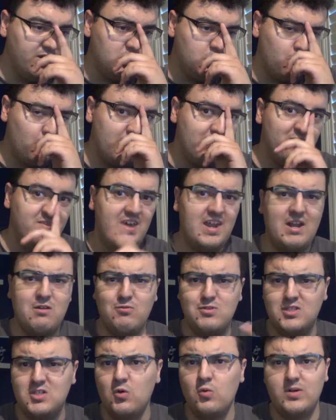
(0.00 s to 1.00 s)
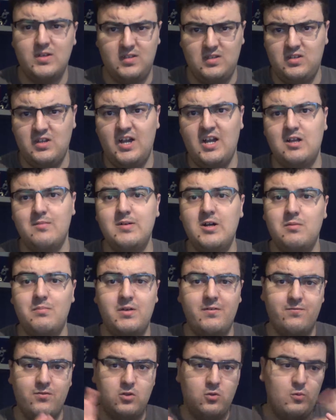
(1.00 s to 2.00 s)
on Twitter that I was going to talk about
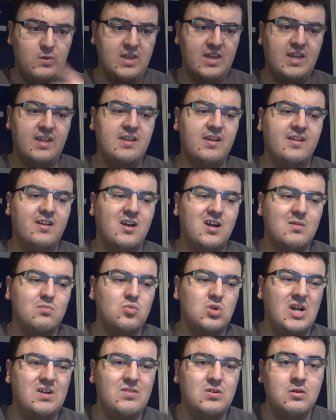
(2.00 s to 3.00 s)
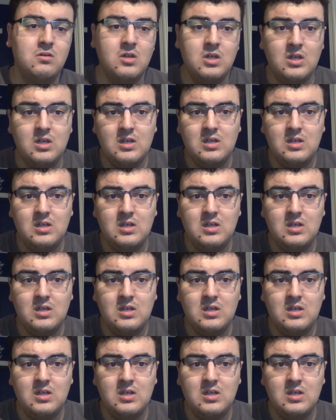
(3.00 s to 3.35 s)
my full weekend at ConBravo,